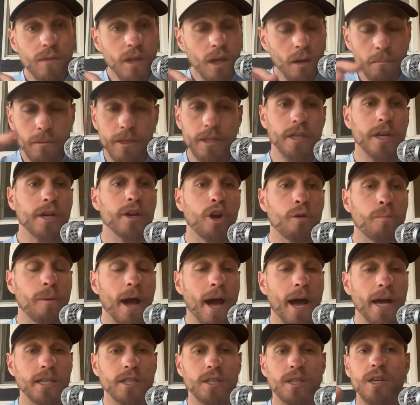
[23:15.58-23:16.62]
Mosquito
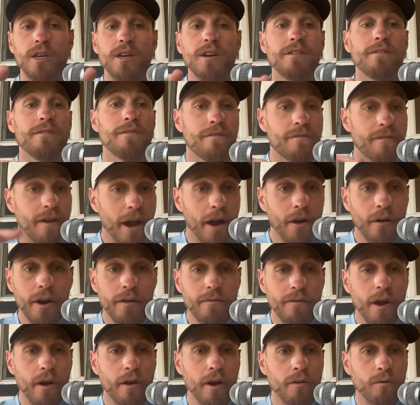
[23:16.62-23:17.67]
Pass, very,
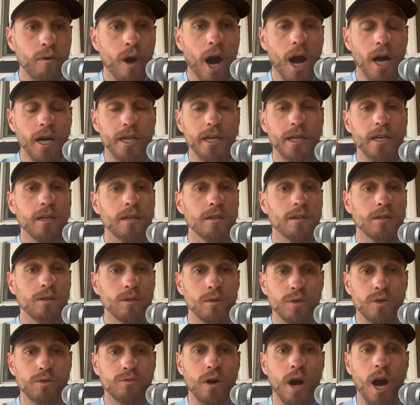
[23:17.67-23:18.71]
very rocky,
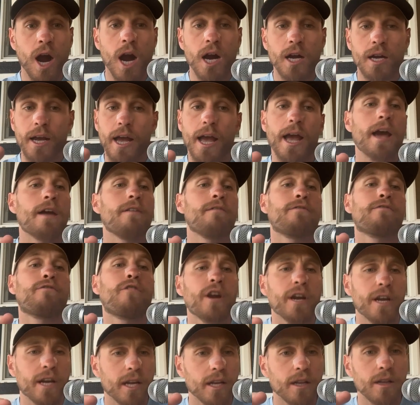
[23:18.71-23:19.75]
loose rock, and
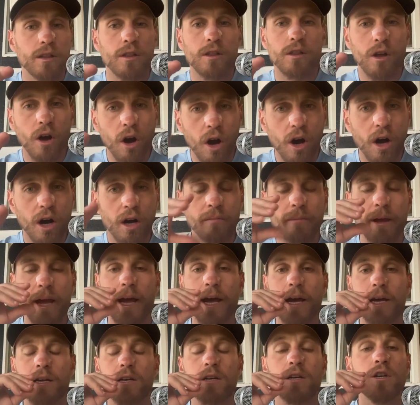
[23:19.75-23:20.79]
freaking long,
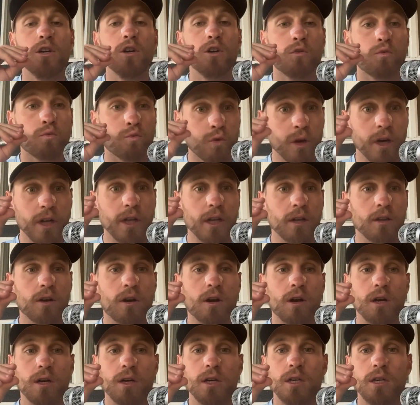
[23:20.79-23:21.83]
man. Really
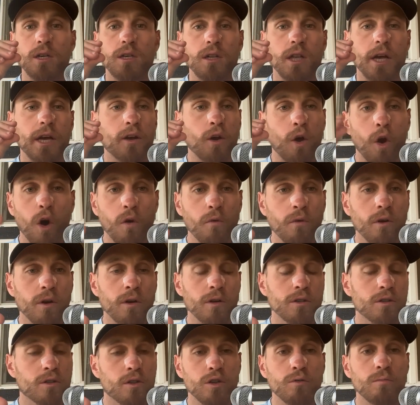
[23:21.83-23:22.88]
long. Like over
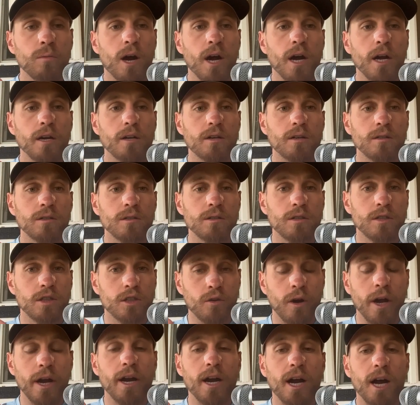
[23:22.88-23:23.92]
2 mile
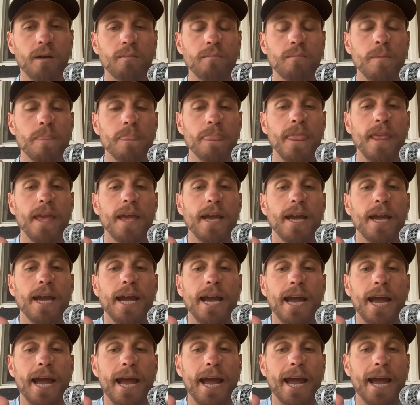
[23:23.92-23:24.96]
straight up.
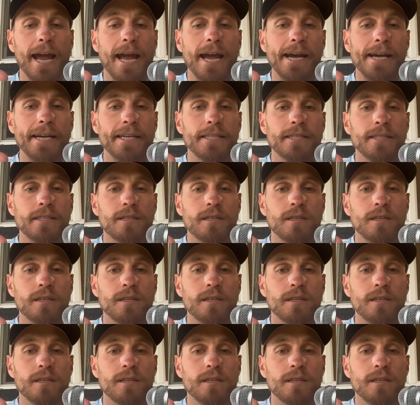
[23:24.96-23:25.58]
And